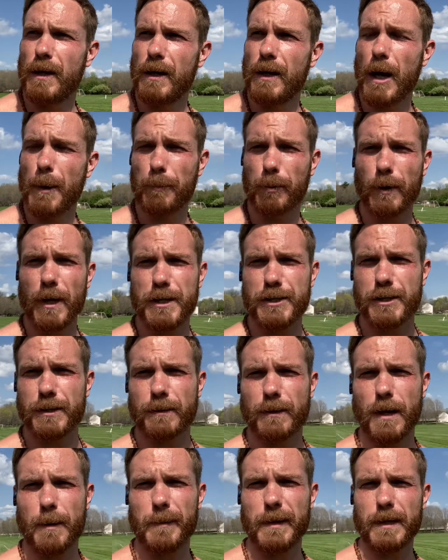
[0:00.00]
Oppression
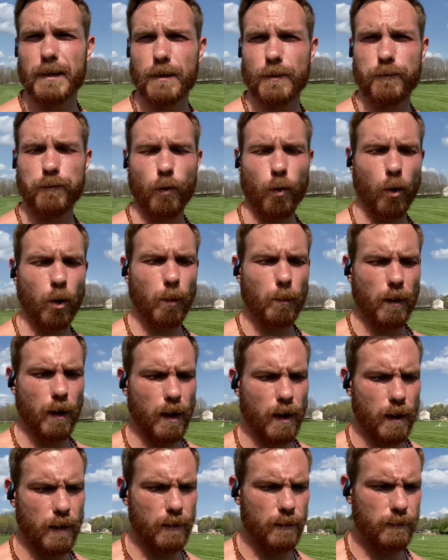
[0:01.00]
coming in the form
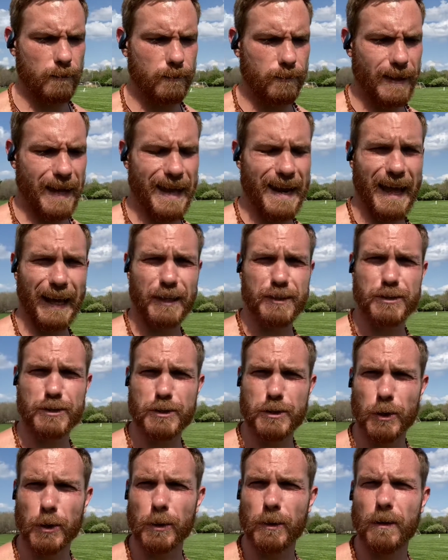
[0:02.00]
of an
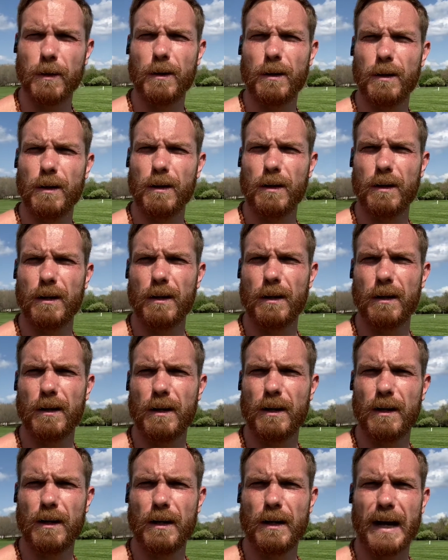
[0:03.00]
external
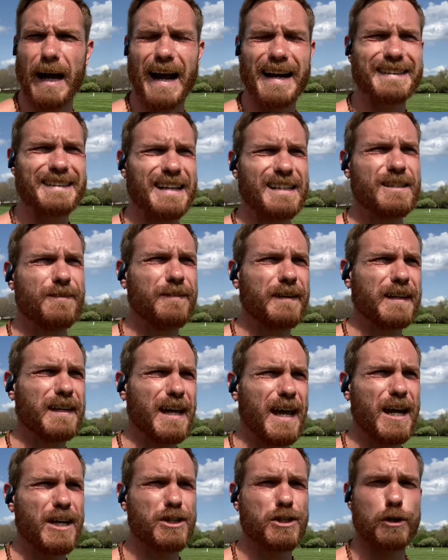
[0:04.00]

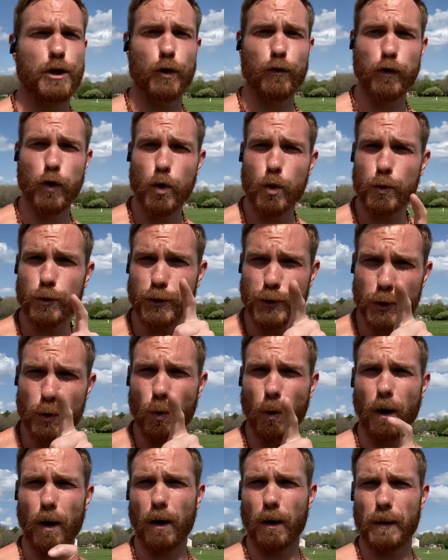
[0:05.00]
identification of who
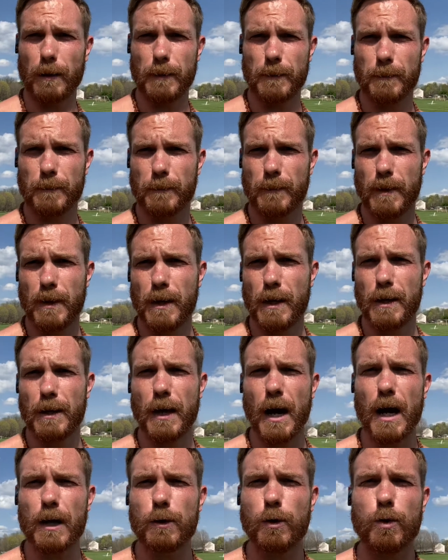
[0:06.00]
you are,
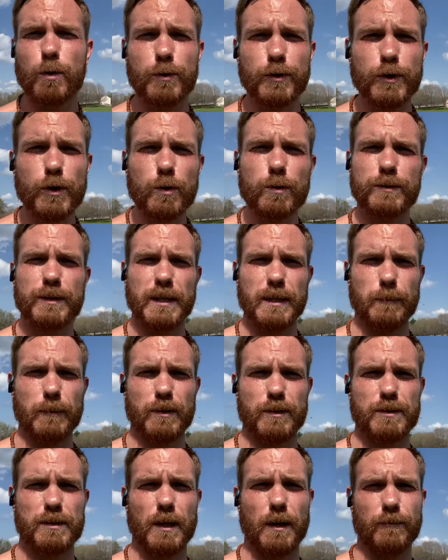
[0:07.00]
not who you deem
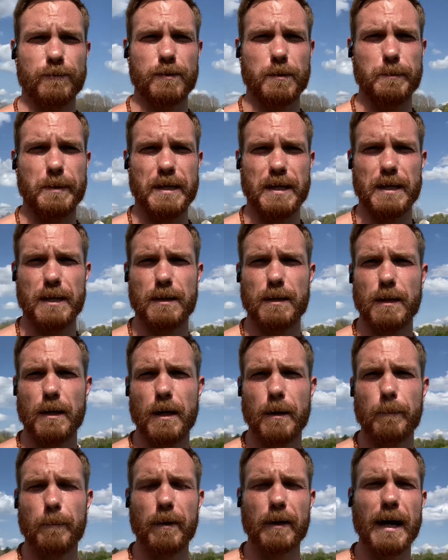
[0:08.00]
yourself to be,
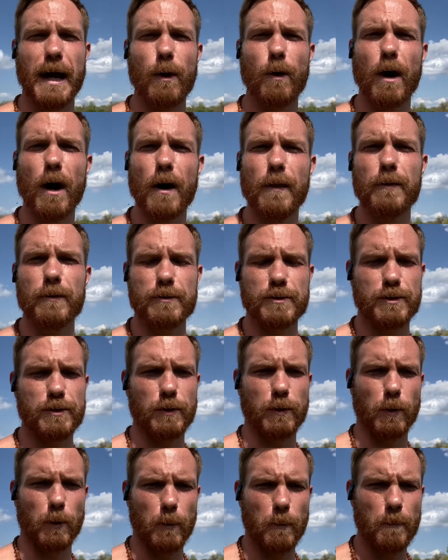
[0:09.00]
but how others
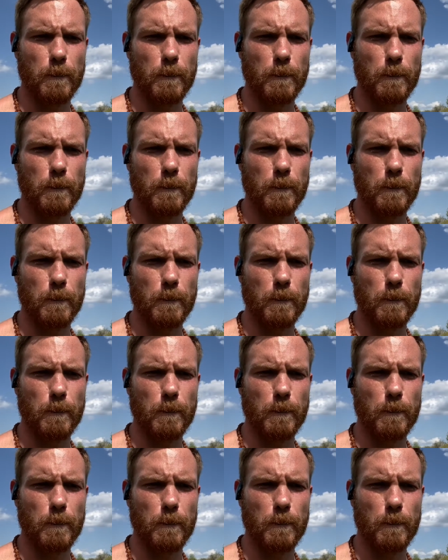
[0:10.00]
do.